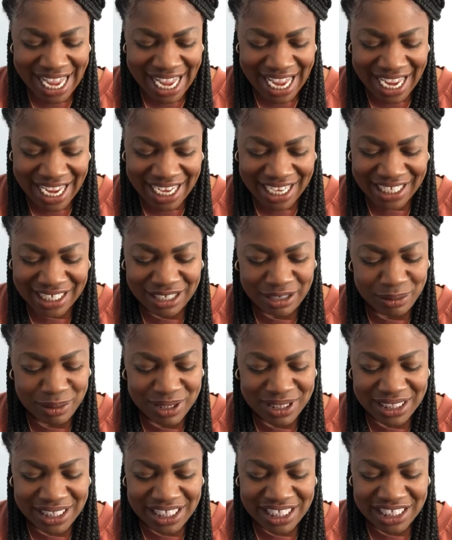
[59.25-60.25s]
and it
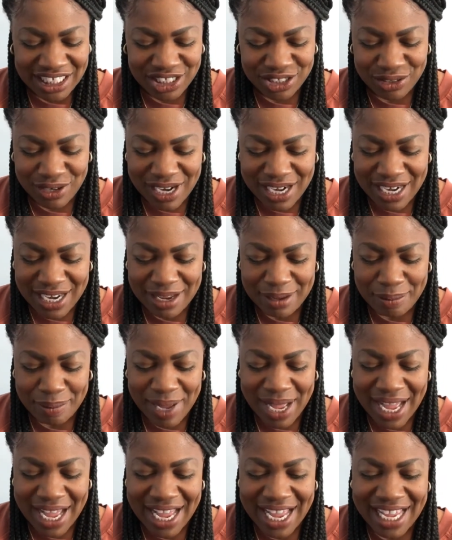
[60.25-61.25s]
was illustrated
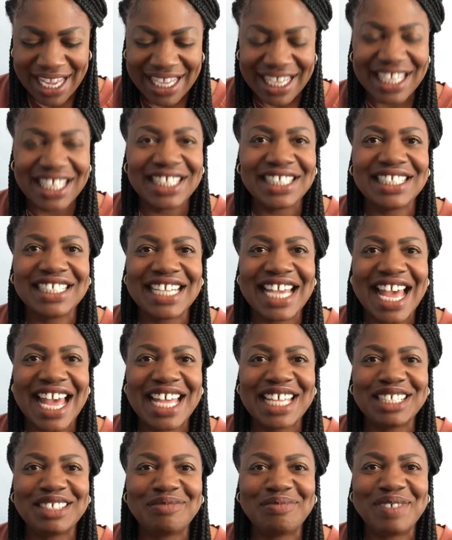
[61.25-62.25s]
by
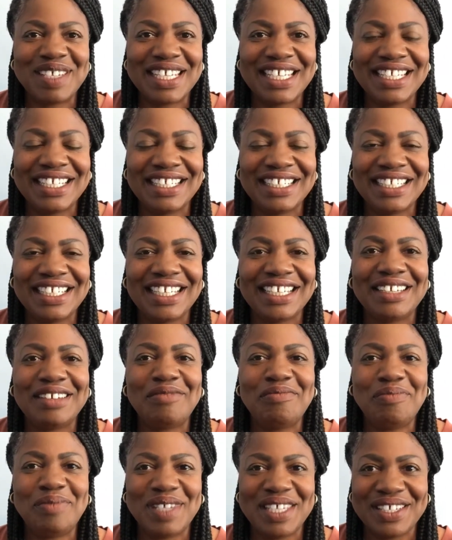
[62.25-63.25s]
Jasmine
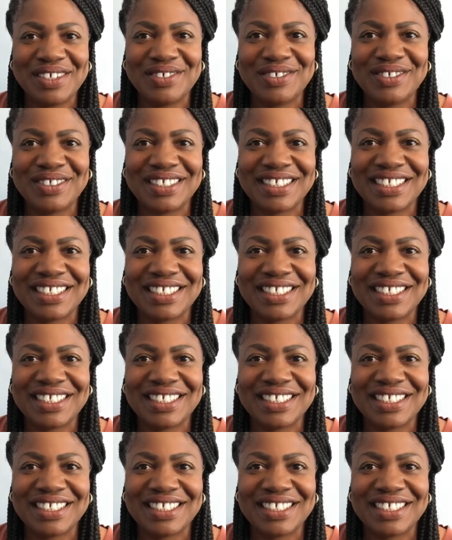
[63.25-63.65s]
Mills.